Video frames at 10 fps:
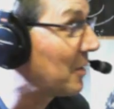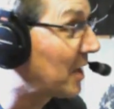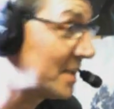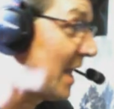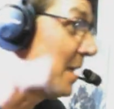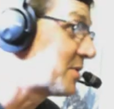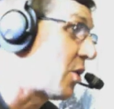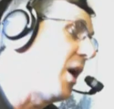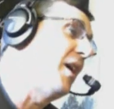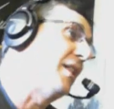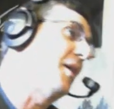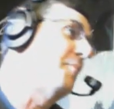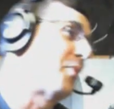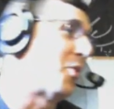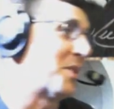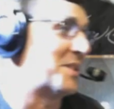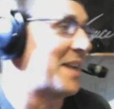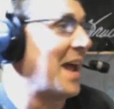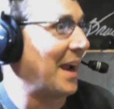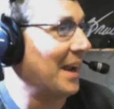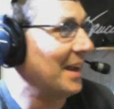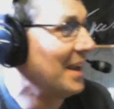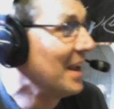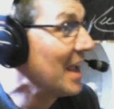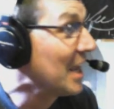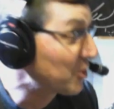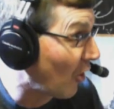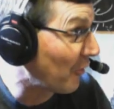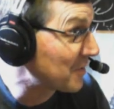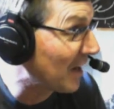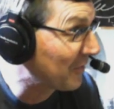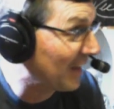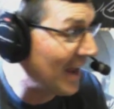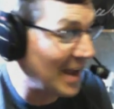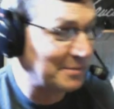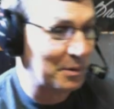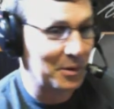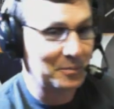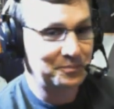Because he hit him so hard he thought he broke his neck. He drove himself to the hospital.